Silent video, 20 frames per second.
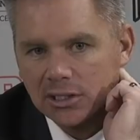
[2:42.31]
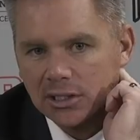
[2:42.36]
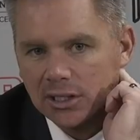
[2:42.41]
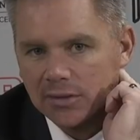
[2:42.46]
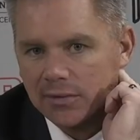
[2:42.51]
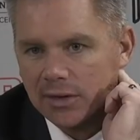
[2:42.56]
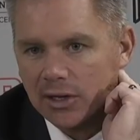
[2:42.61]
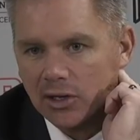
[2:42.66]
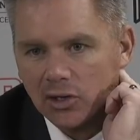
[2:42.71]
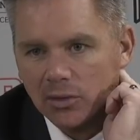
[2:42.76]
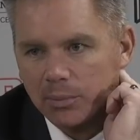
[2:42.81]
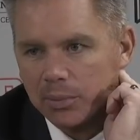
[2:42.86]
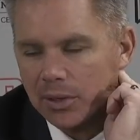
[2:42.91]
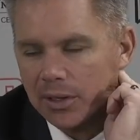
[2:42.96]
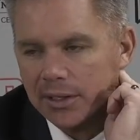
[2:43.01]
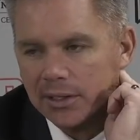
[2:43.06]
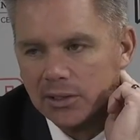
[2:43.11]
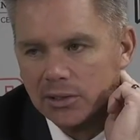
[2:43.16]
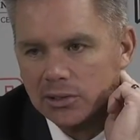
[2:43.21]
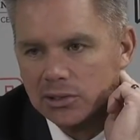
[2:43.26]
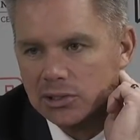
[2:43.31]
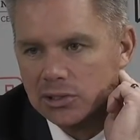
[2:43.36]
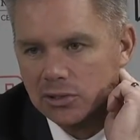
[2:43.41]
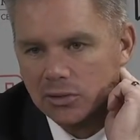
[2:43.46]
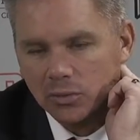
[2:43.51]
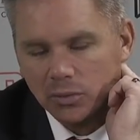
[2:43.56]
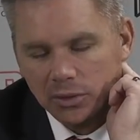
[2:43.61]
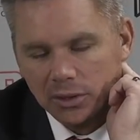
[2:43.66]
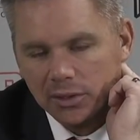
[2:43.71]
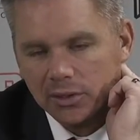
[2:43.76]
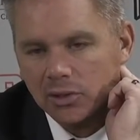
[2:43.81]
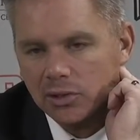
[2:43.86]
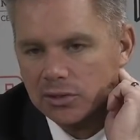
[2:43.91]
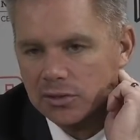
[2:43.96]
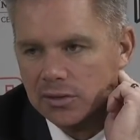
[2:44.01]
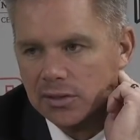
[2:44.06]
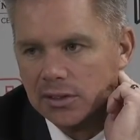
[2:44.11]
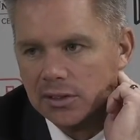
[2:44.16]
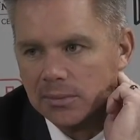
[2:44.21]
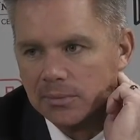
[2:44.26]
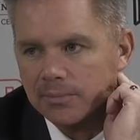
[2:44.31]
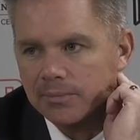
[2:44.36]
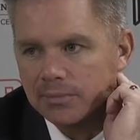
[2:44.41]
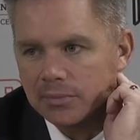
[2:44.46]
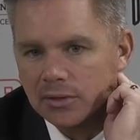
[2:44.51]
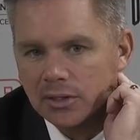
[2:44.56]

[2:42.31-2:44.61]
They've got good players. They're a really good team.